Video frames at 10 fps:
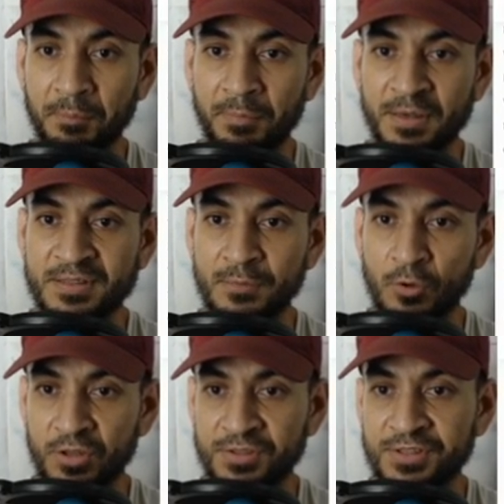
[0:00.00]

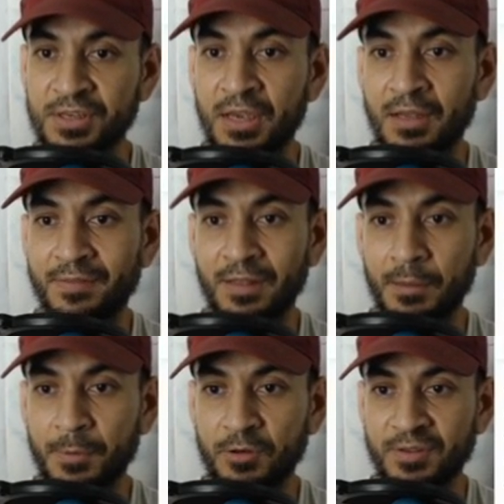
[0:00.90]
parsimonious
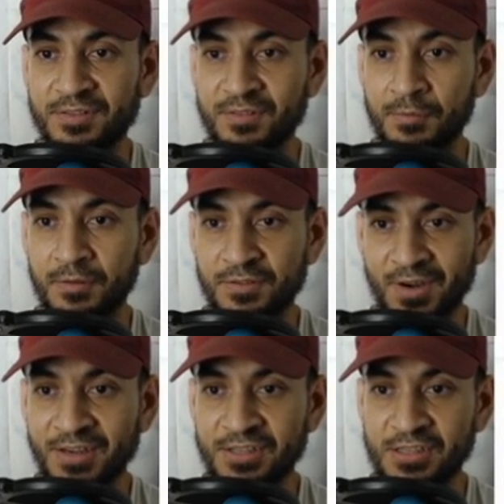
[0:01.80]
therapeutic
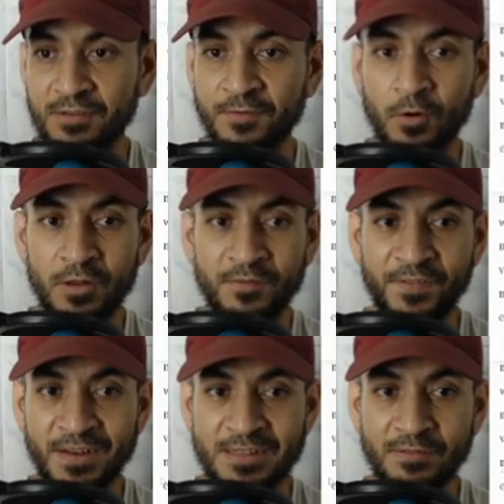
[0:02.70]
strategy for
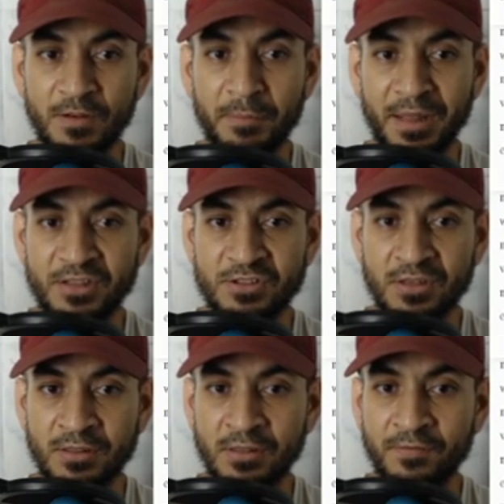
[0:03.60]
effectively
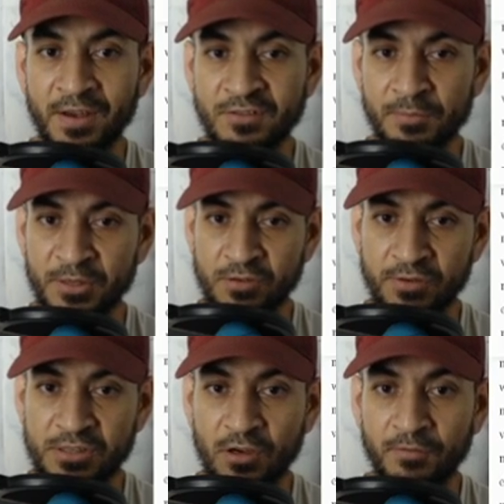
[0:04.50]
managing the vast
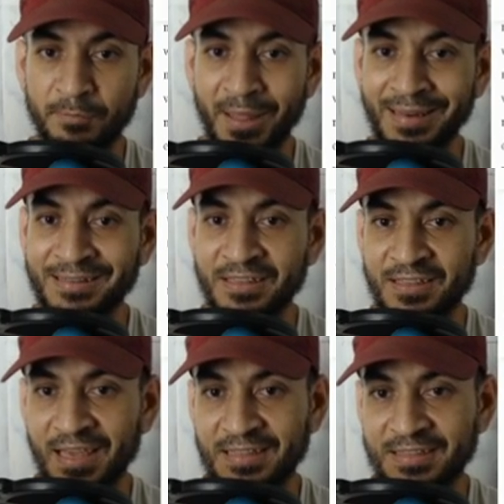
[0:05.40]
majority of
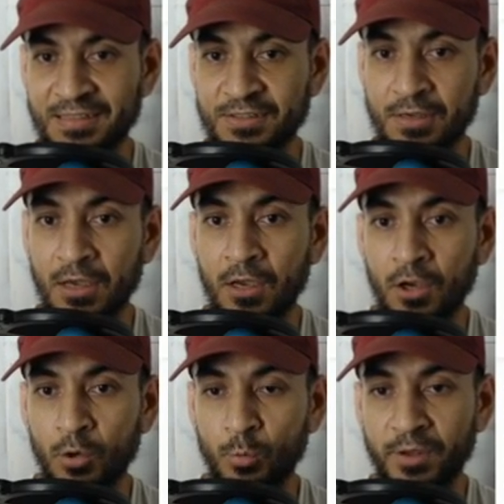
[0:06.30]
malignant cancers
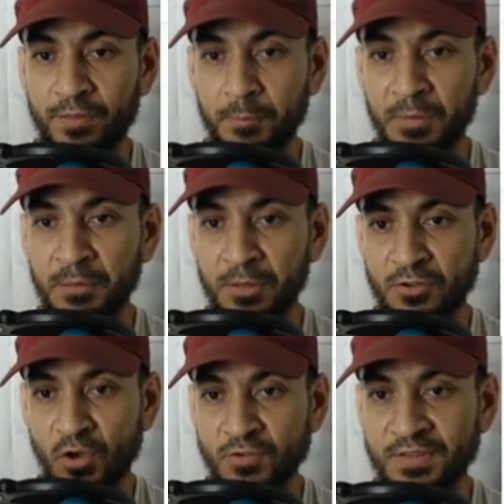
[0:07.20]
with minimal
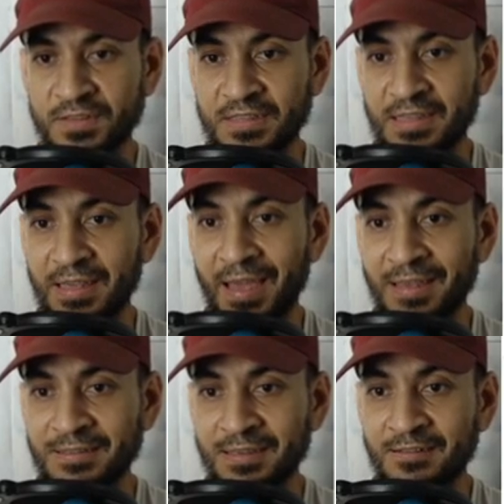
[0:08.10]
toxicity,
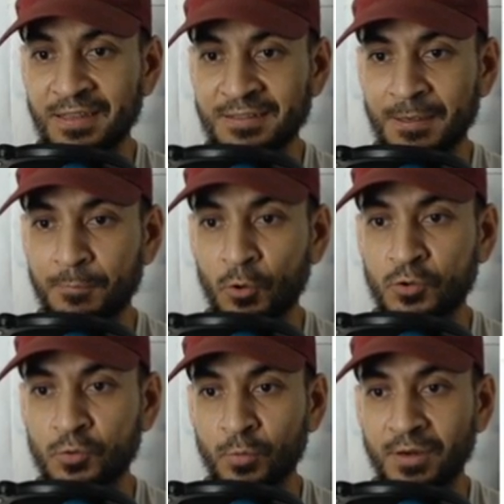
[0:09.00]
as this
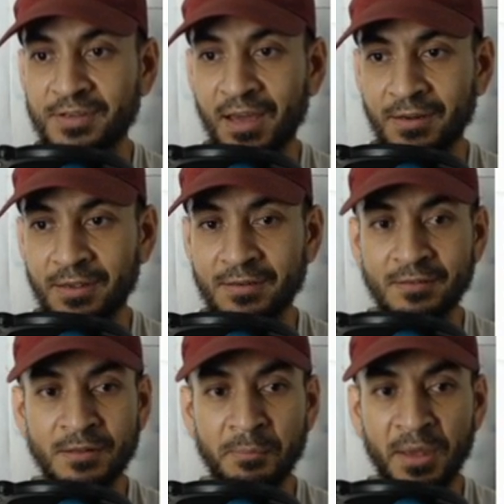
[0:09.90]
approach will target
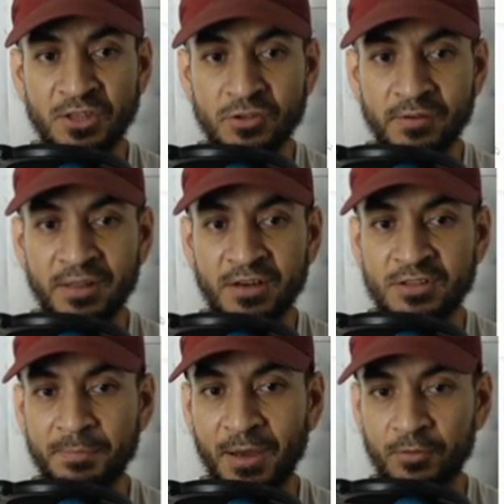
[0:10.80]
the major
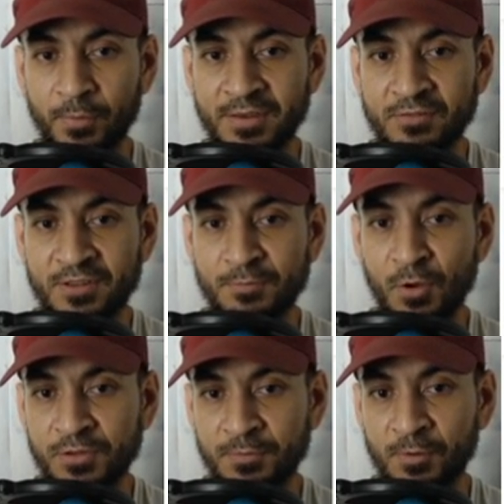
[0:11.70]
energy pathways
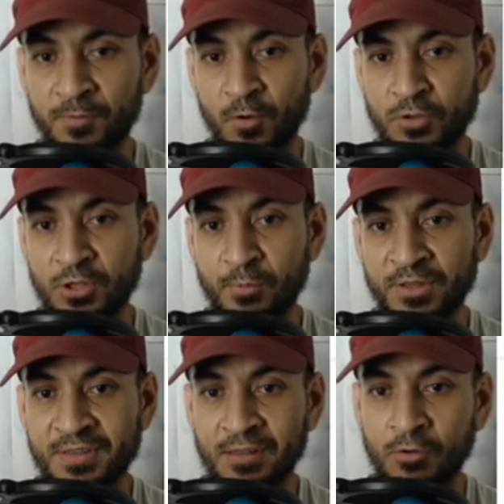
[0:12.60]
responsible for tumor
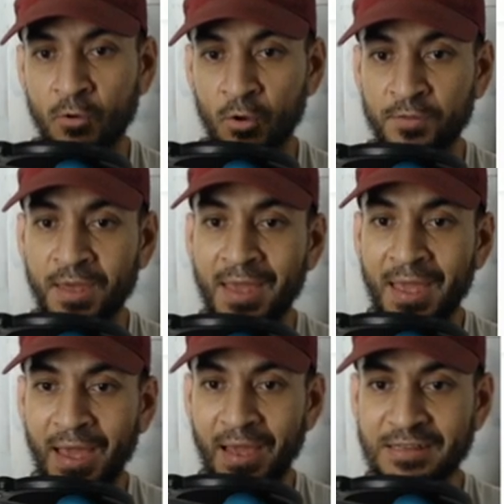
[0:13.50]
cell growth
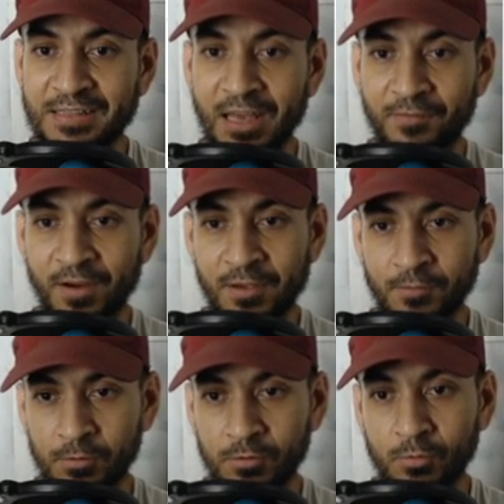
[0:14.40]
and
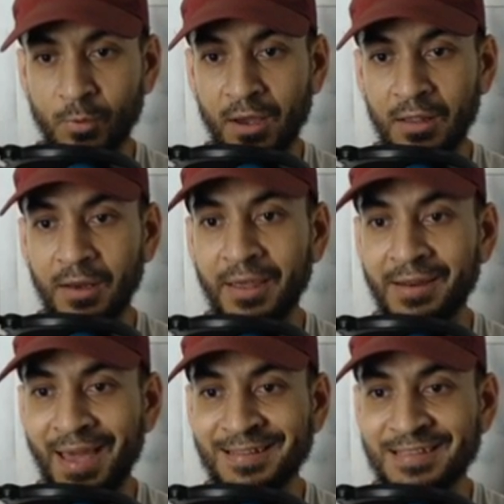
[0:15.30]
survival while
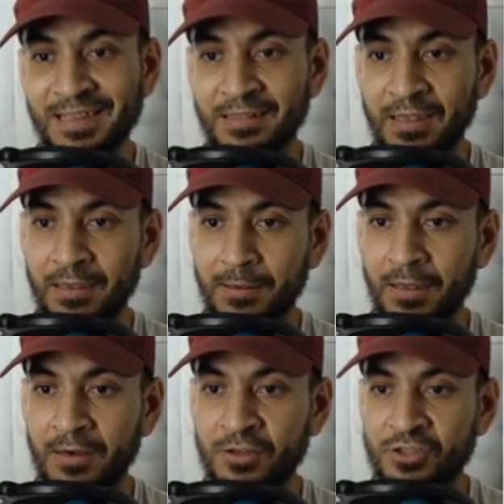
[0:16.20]
enhancing the
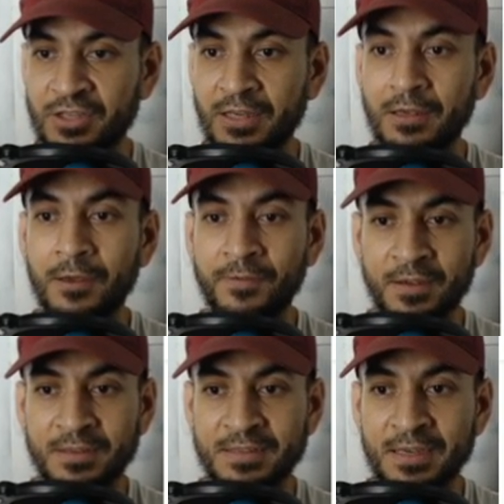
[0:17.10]
energetic
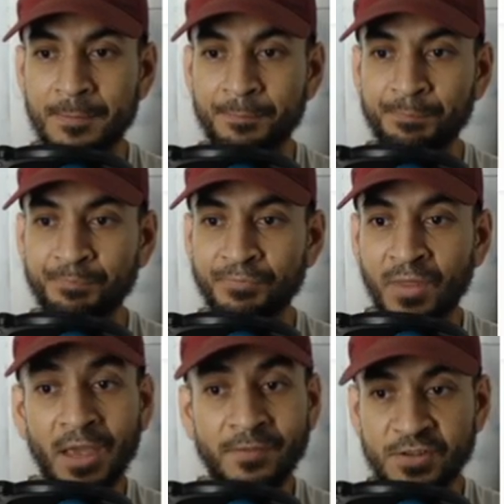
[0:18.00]

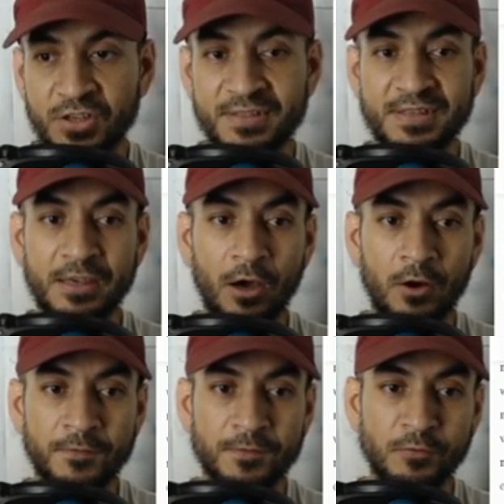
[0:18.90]
efficiency
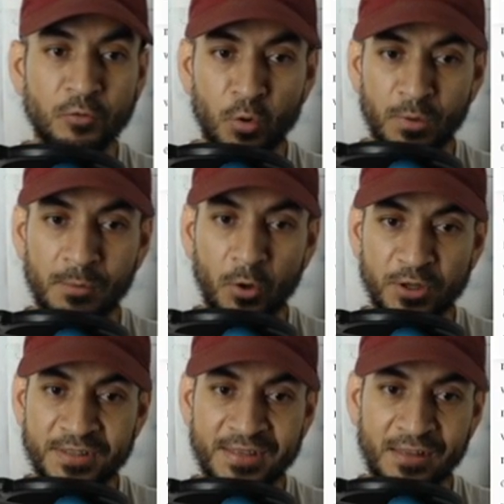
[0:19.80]
of normal
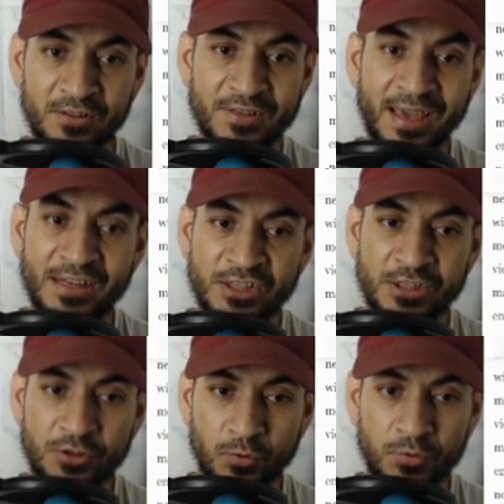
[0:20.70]
body cells and
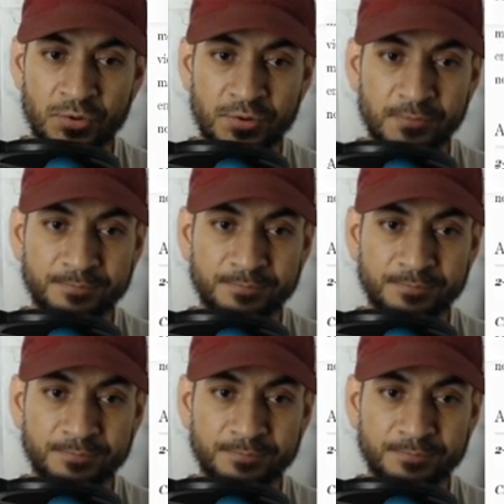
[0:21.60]
tissues.